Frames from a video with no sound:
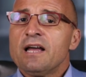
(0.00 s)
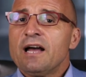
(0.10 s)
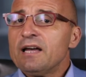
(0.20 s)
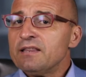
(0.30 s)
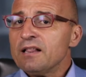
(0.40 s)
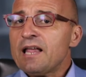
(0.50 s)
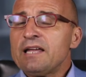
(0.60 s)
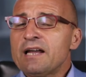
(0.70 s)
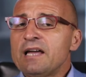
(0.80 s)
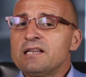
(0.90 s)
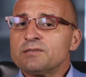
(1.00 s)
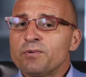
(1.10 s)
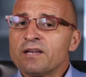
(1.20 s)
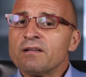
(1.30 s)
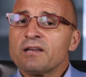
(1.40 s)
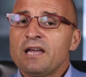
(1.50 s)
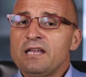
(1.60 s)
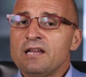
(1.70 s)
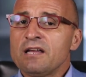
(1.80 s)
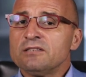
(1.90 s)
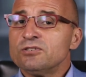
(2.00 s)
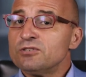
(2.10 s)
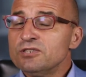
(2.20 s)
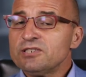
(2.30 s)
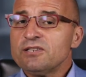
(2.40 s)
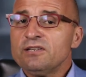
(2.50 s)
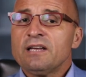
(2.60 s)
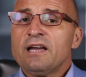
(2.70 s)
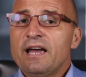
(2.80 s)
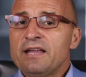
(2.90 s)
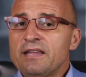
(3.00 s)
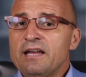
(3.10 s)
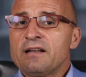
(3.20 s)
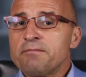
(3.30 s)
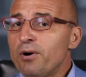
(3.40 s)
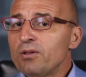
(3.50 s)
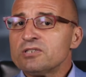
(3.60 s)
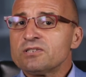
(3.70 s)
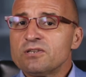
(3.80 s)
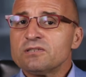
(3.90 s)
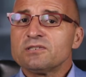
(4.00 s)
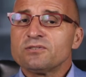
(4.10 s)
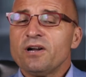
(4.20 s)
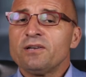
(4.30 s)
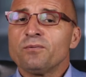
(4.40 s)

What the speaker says: in the late 80s when Keating introduced it and then abolished it straight